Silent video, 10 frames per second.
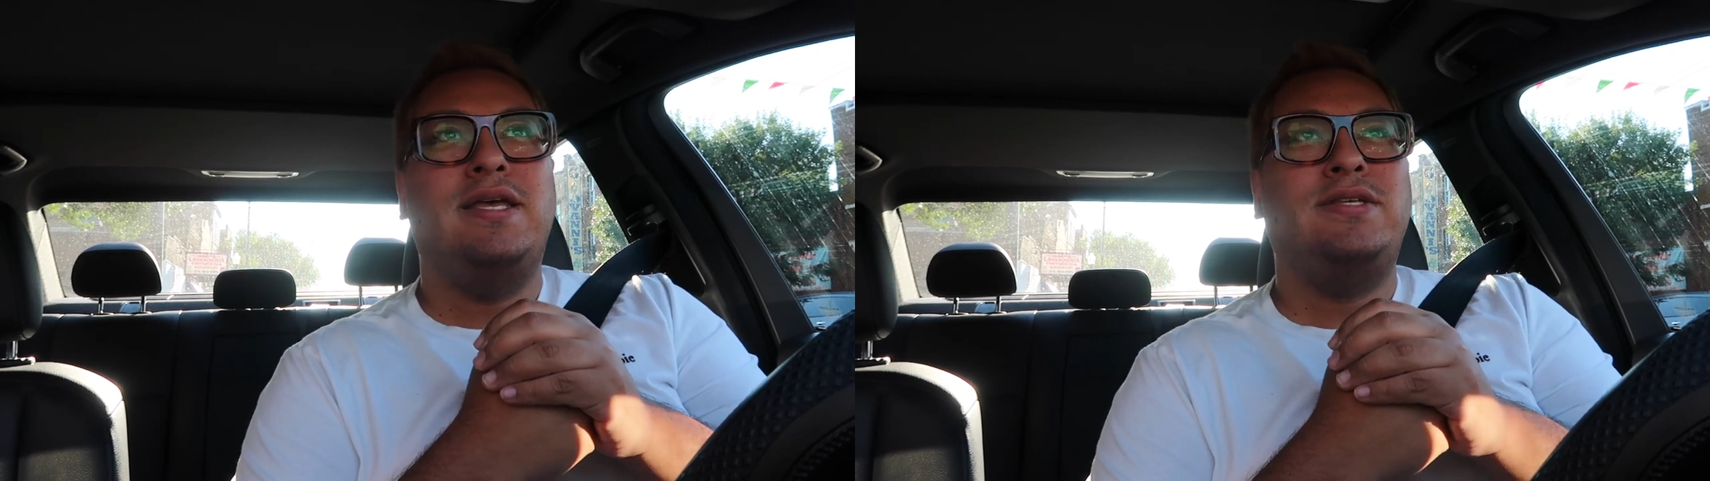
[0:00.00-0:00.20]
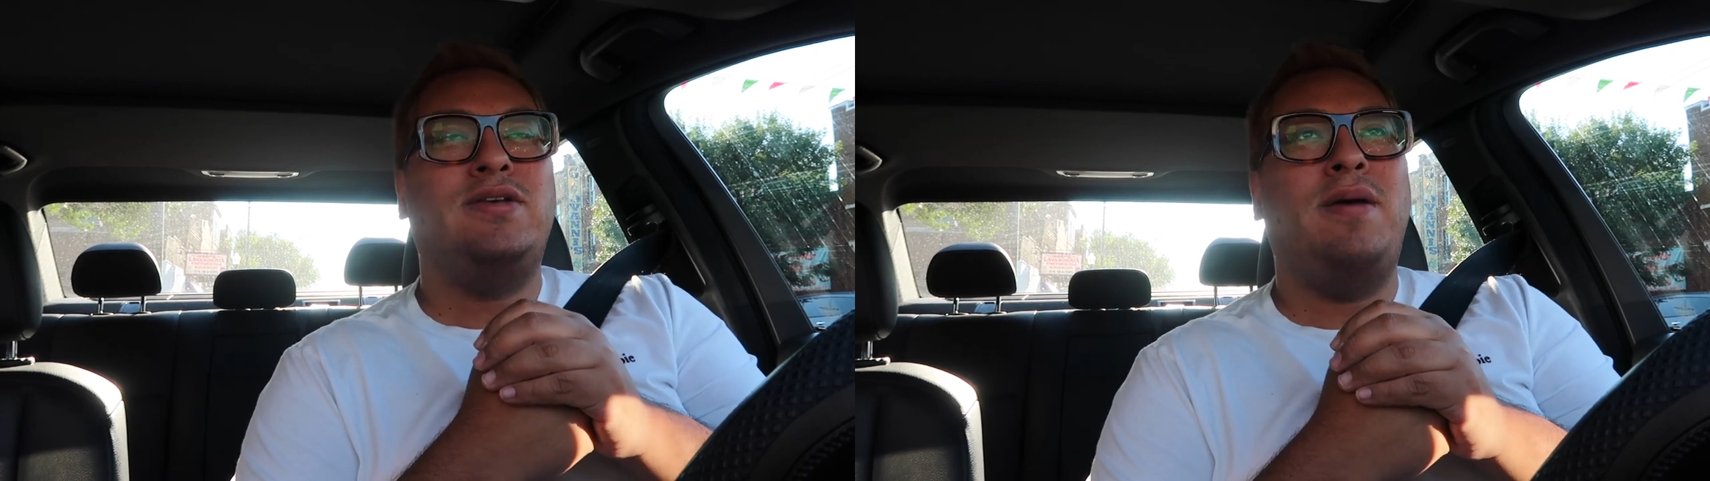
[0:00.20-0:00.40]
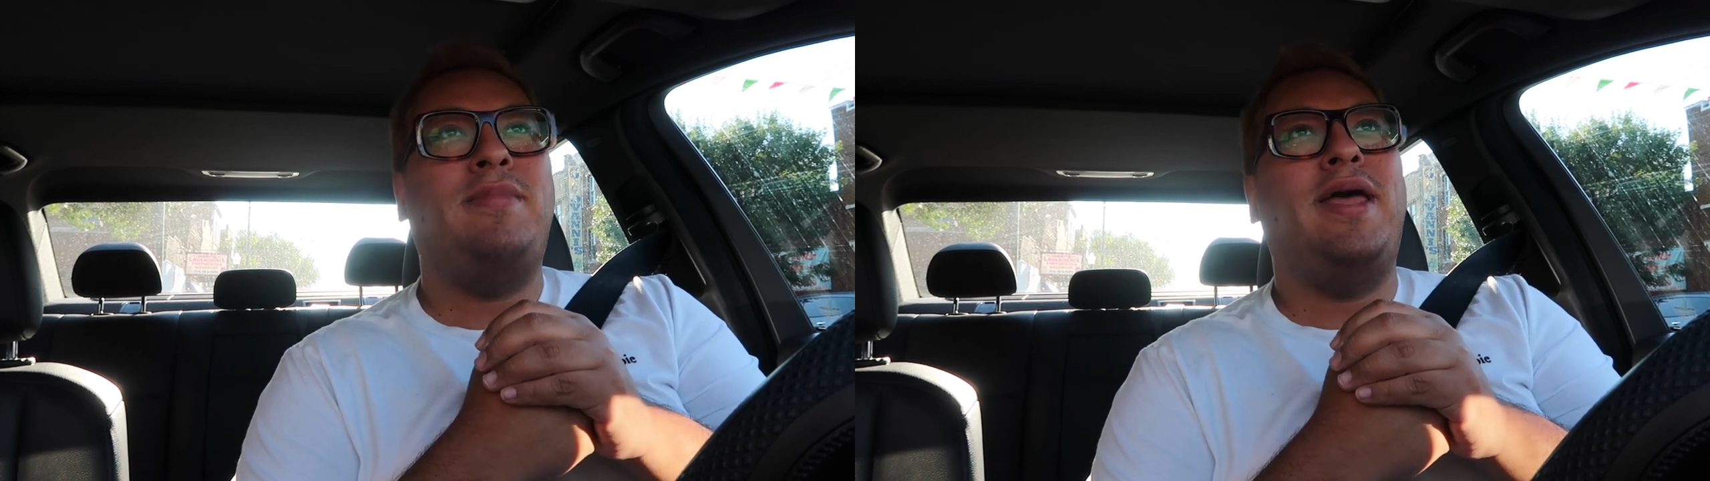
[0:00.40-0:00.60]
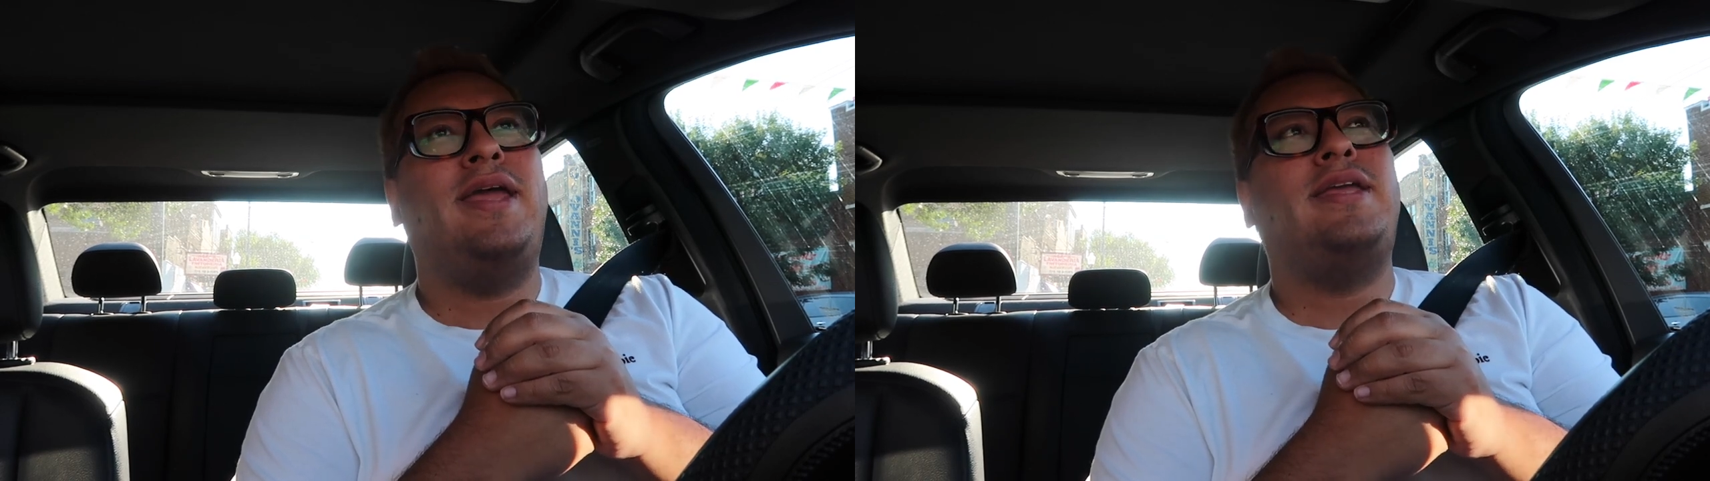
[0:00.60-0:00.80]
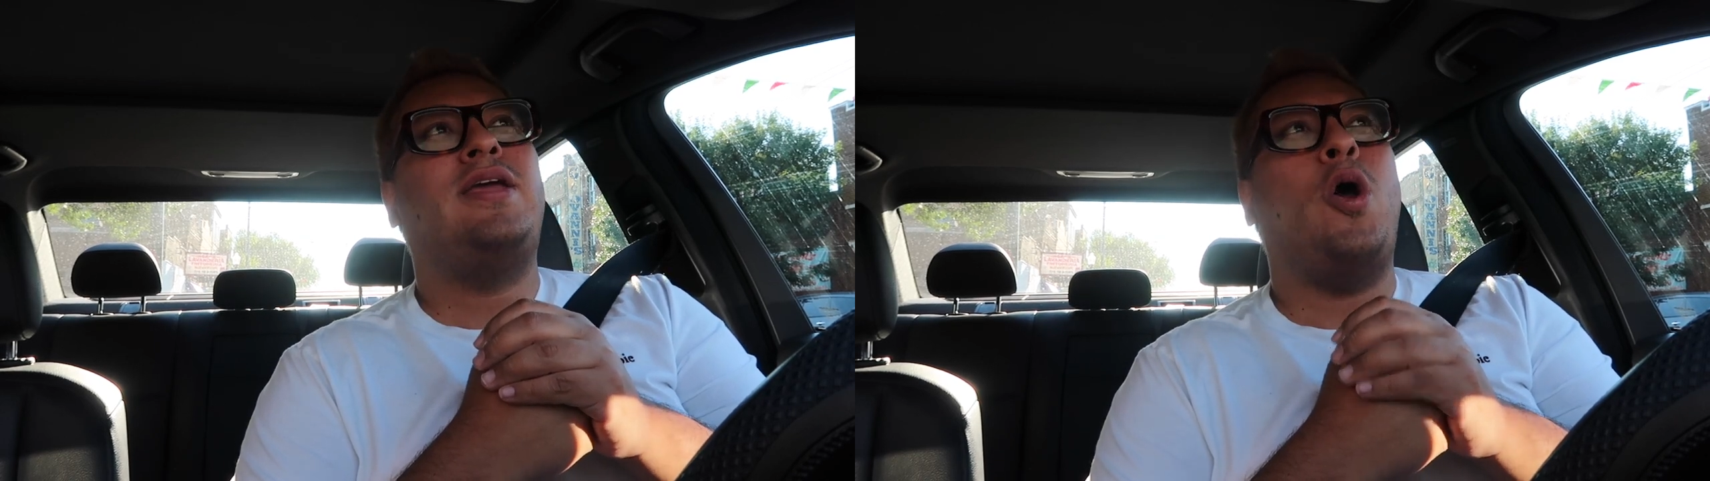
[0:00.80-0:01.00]
So I'm
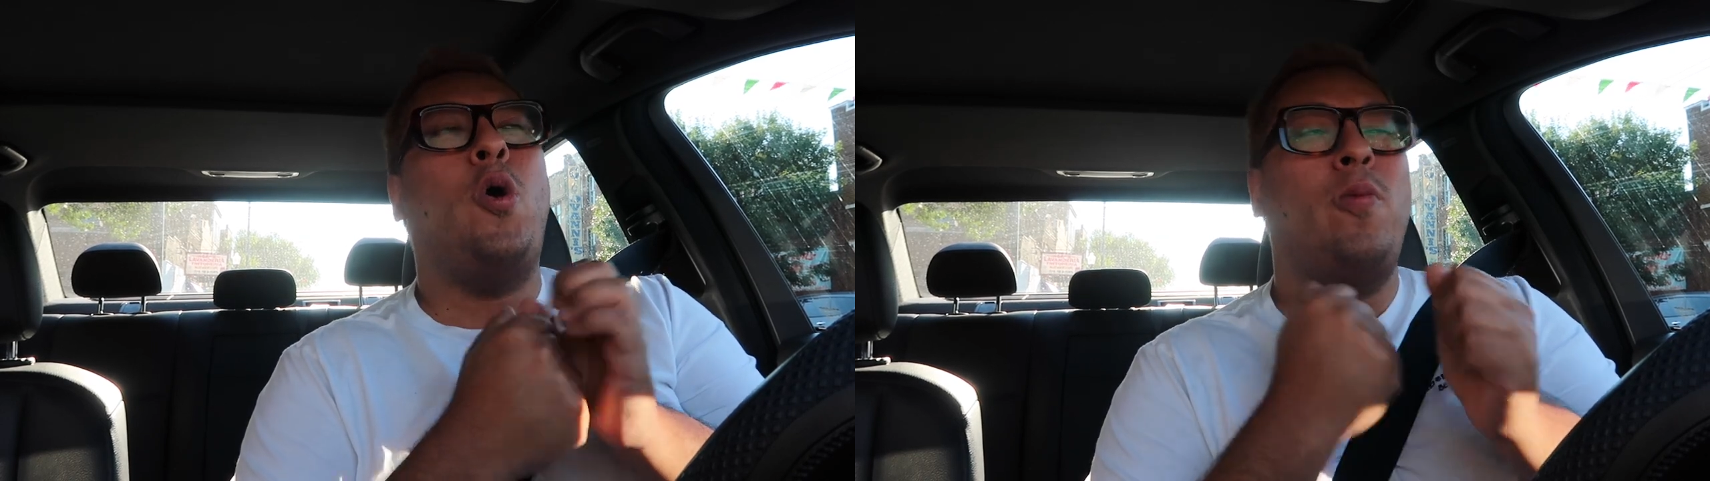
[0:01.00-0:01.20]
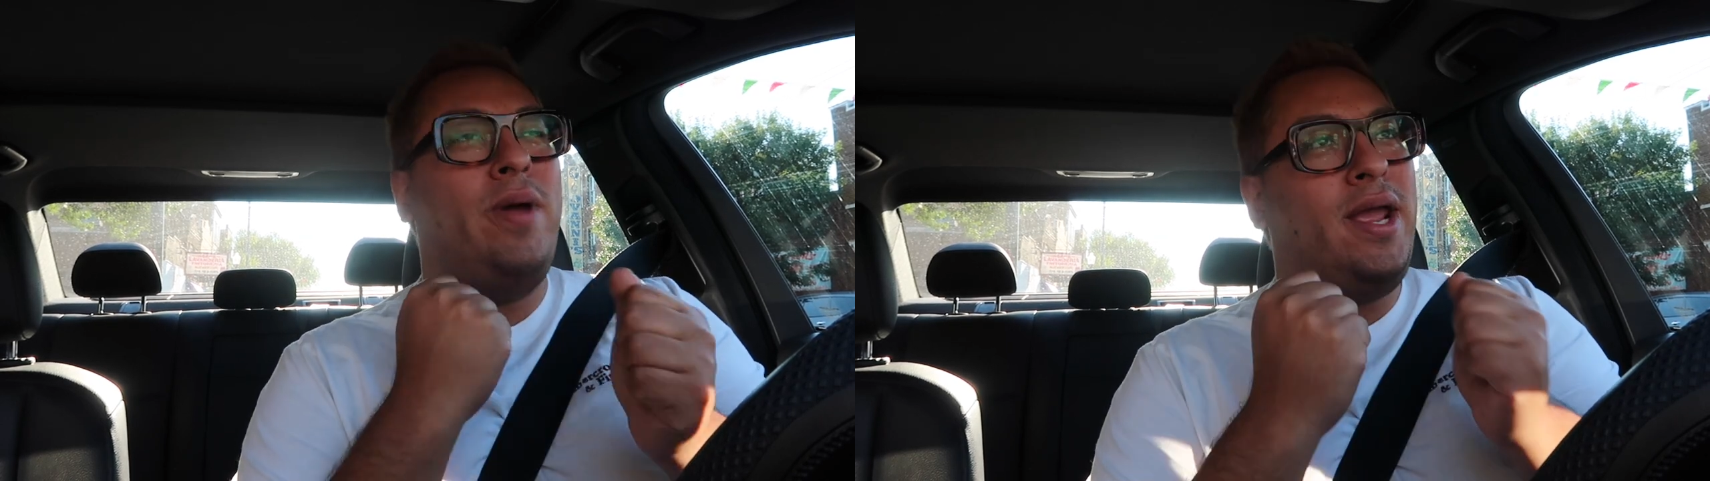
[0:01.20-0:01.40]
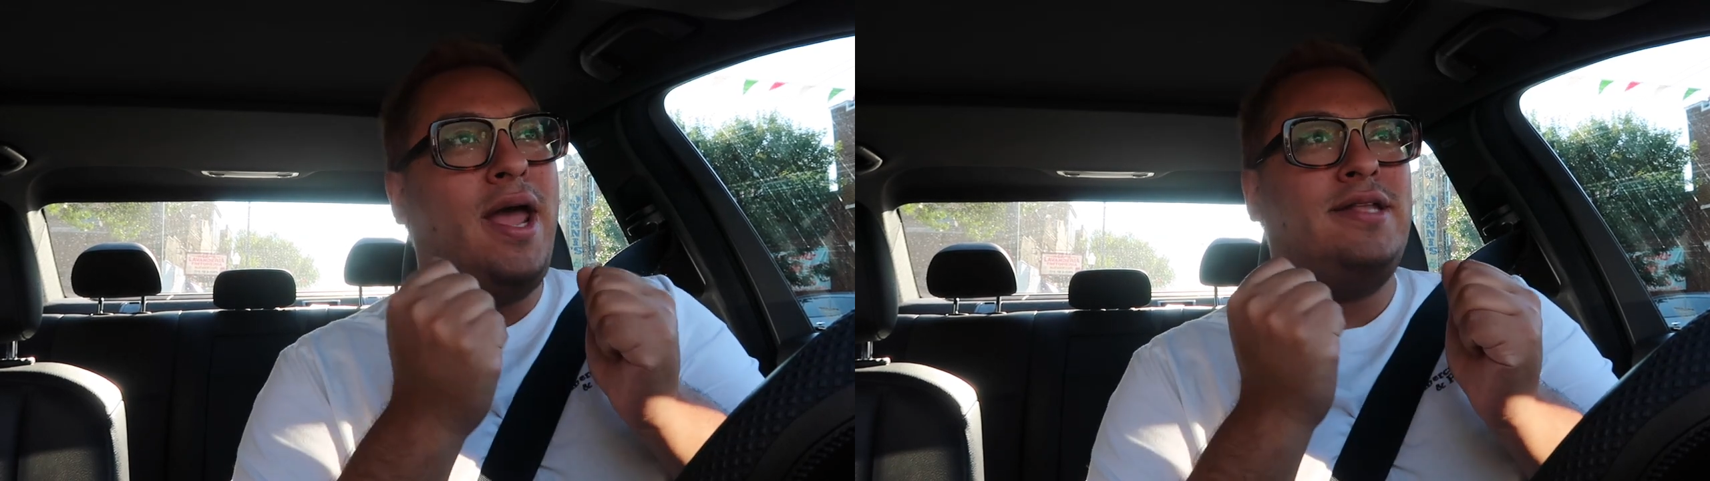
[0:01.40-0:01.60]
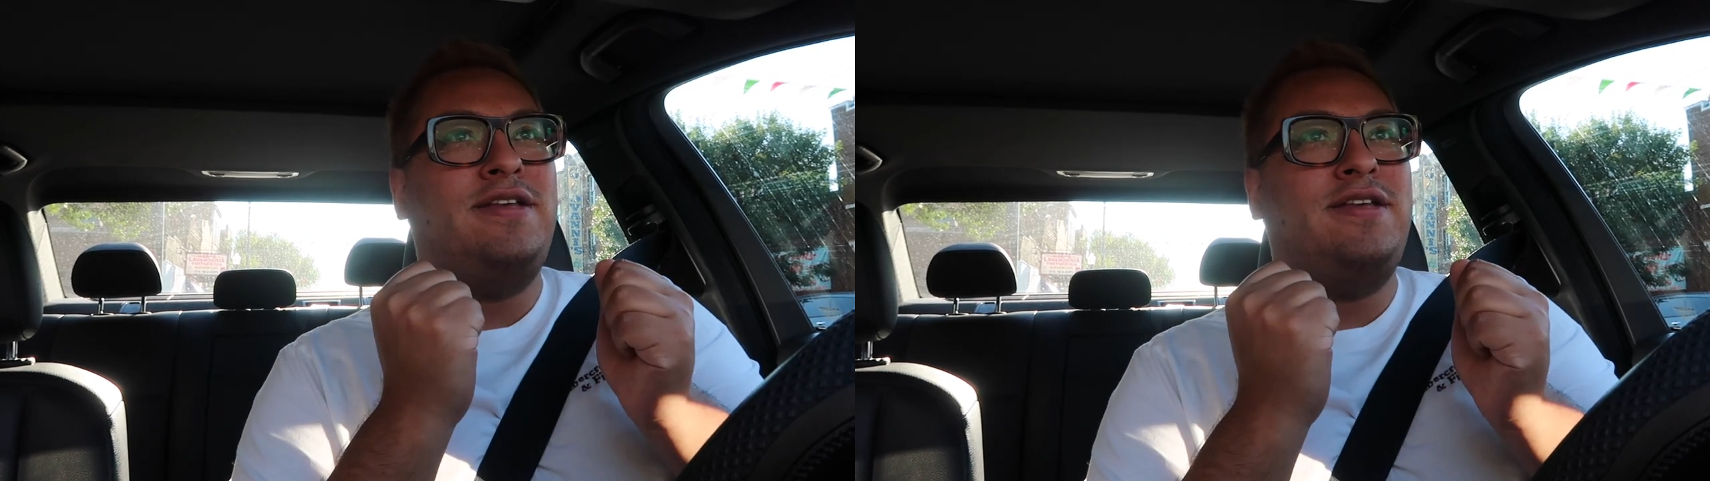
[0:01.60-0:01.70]
like, oh my God,